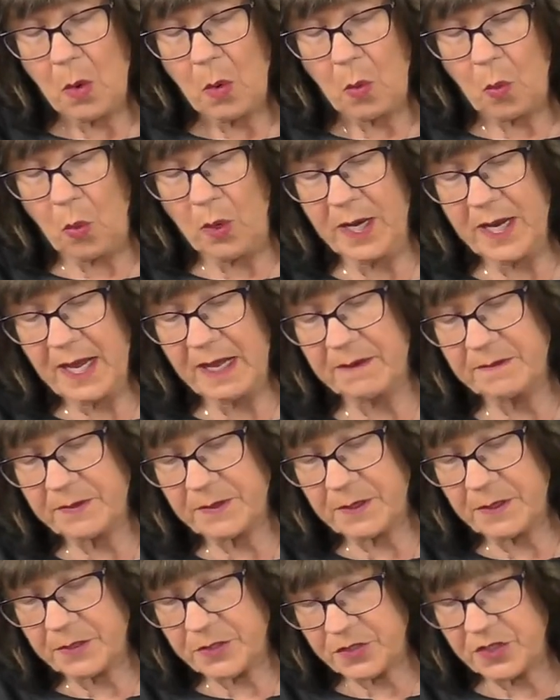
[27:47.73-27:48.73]
We
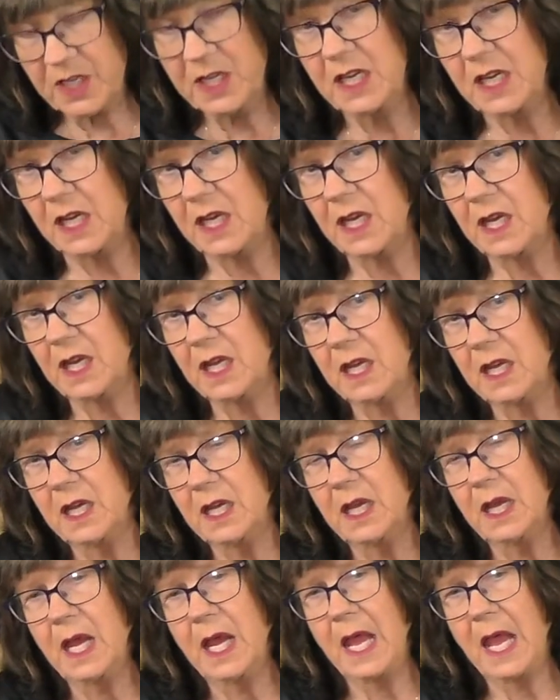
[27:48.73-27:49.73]
have seen
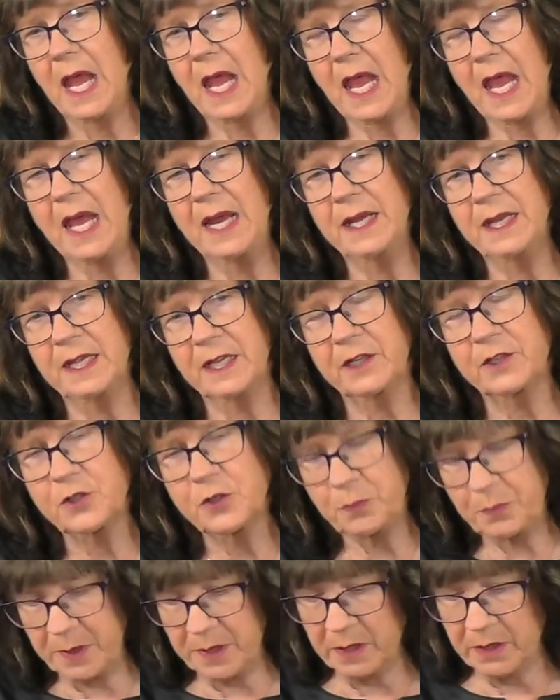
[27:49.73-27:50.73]
and
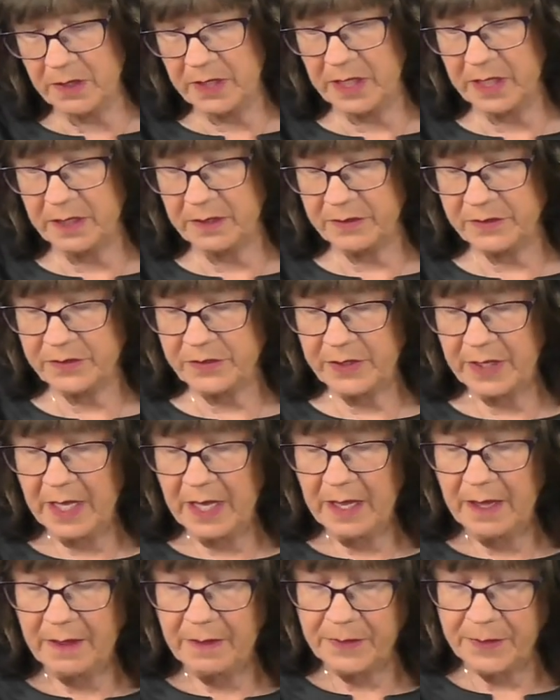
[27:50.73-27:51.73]
experienced
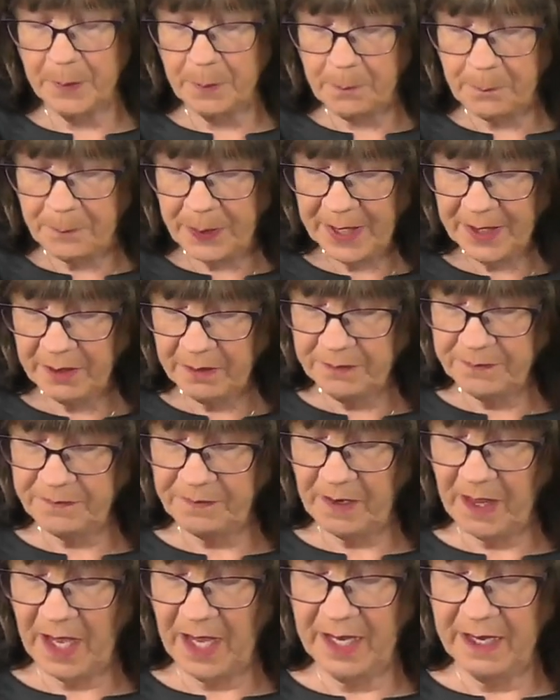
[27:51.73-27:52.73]
the
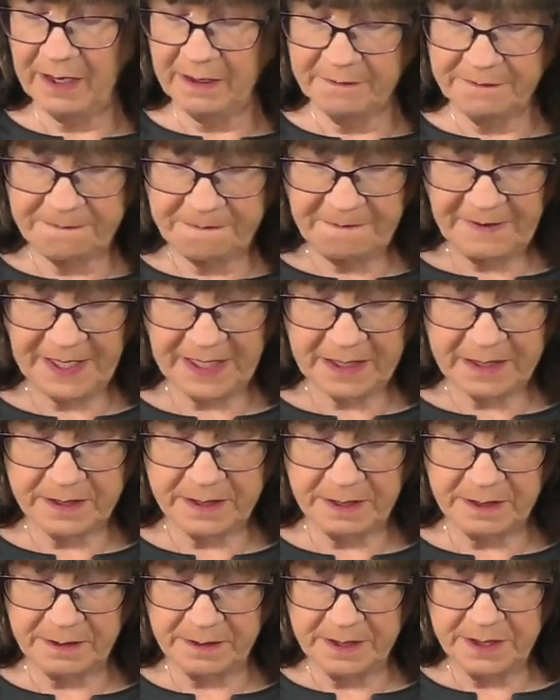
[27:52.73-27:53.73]
butterfly
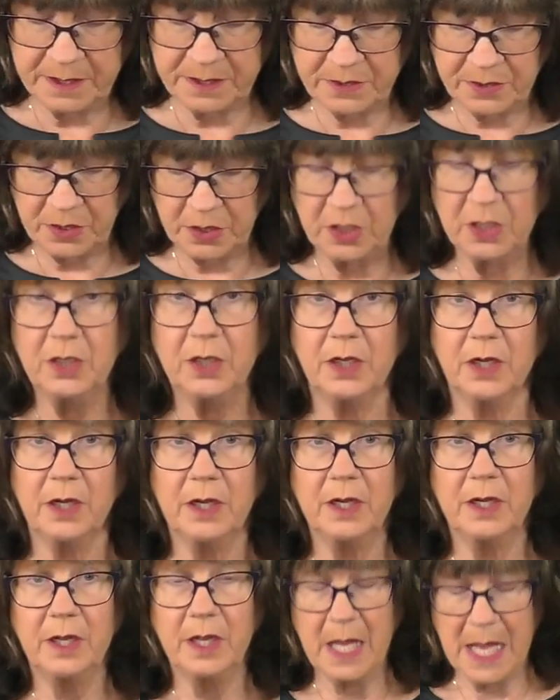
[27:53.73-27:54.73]
effect this year
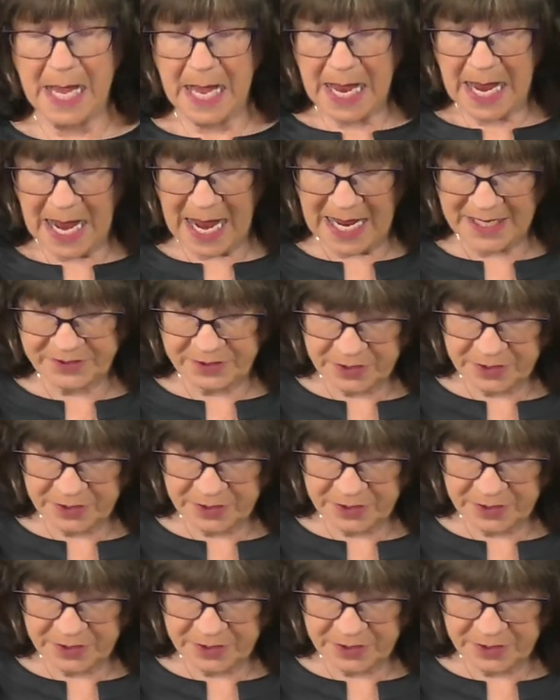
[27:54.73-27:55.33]
as